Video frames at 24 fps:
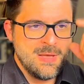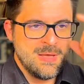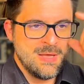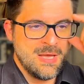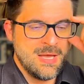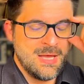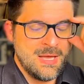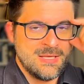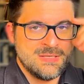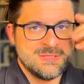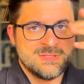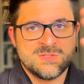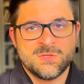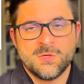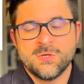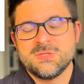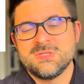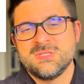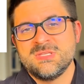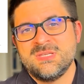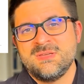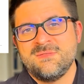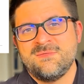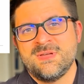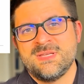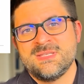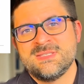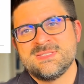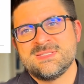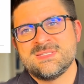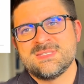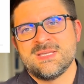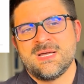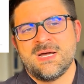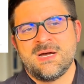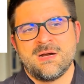and certain
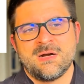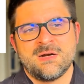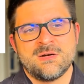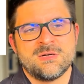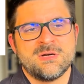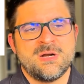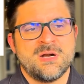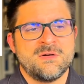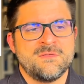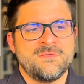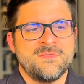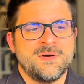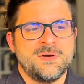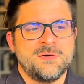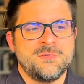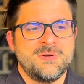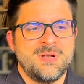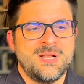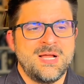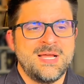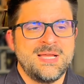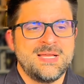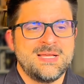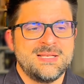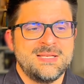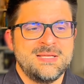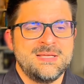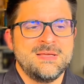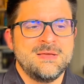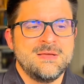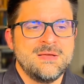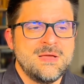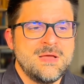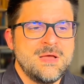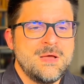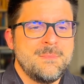events are very likely,
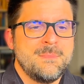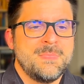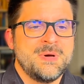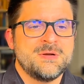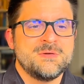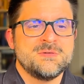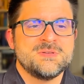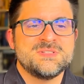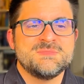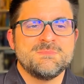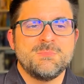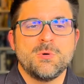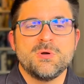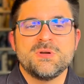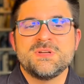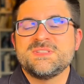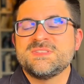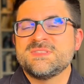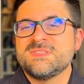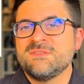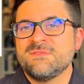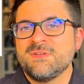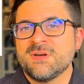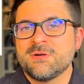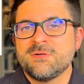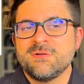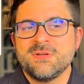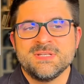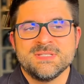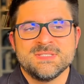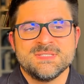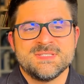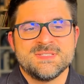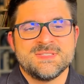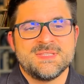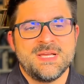but what is the
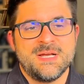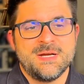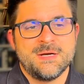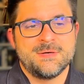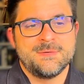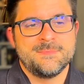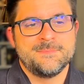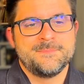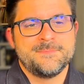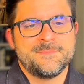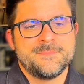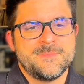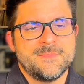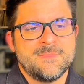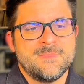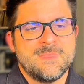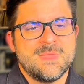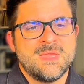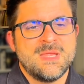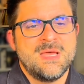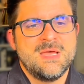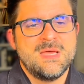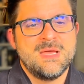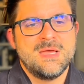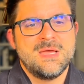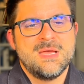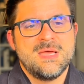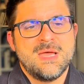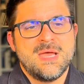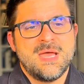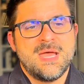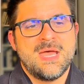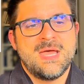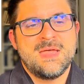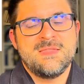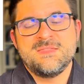variance there?
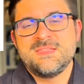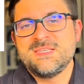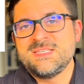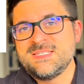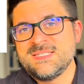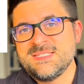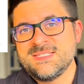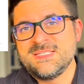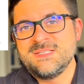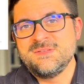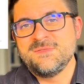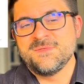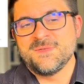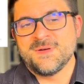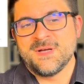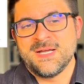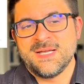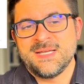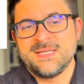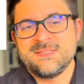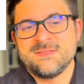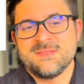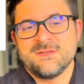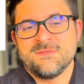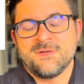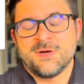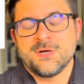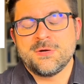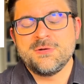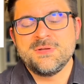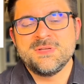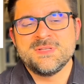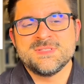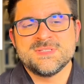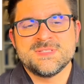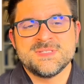And this is defined, the
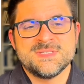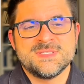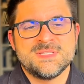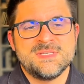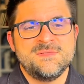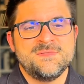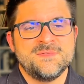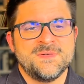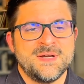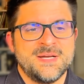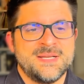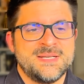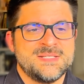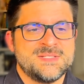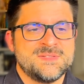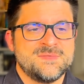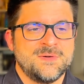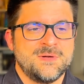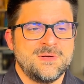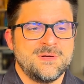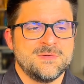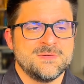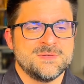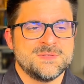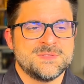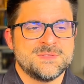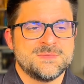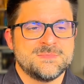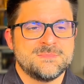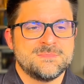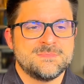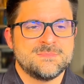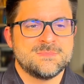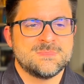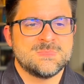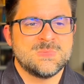variance is defined as follows.
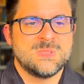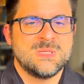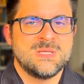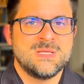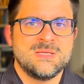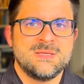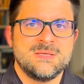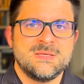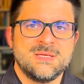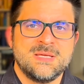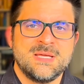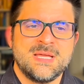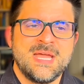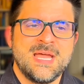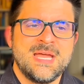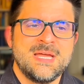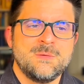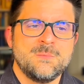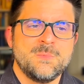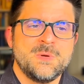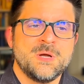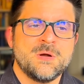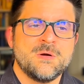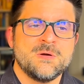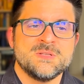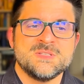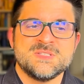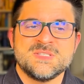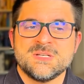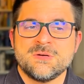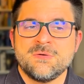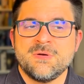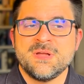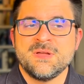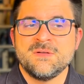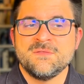Again, we're
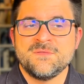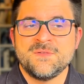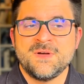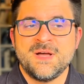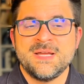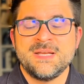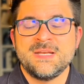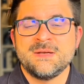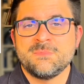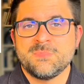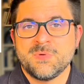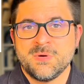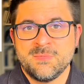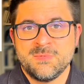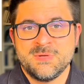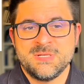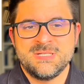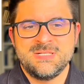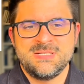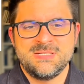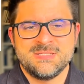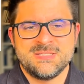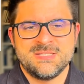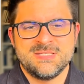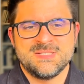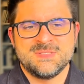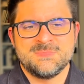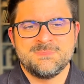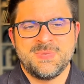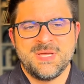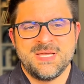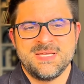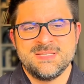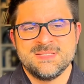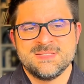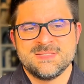considering a finite probability
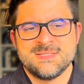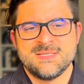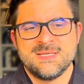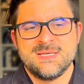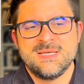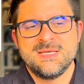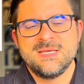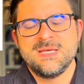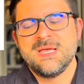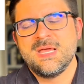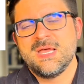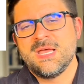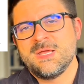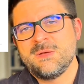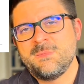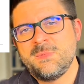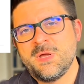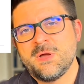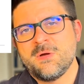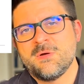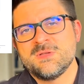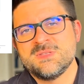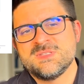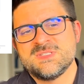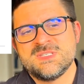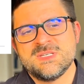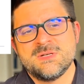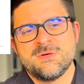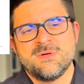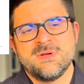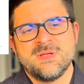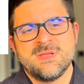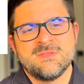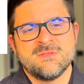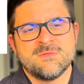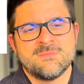space, and we're
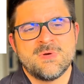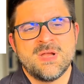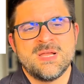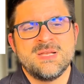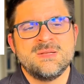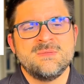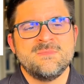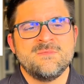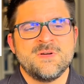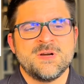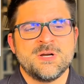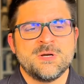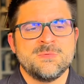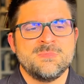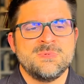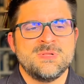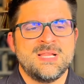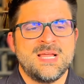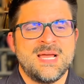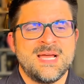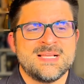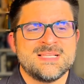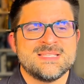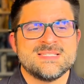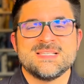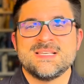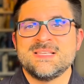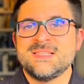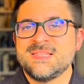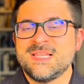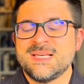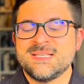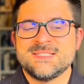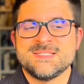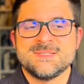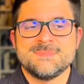considering the random variable x in
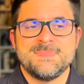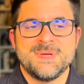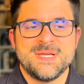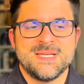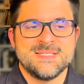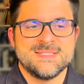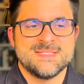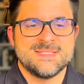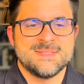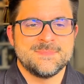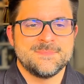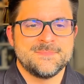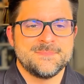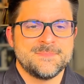that space.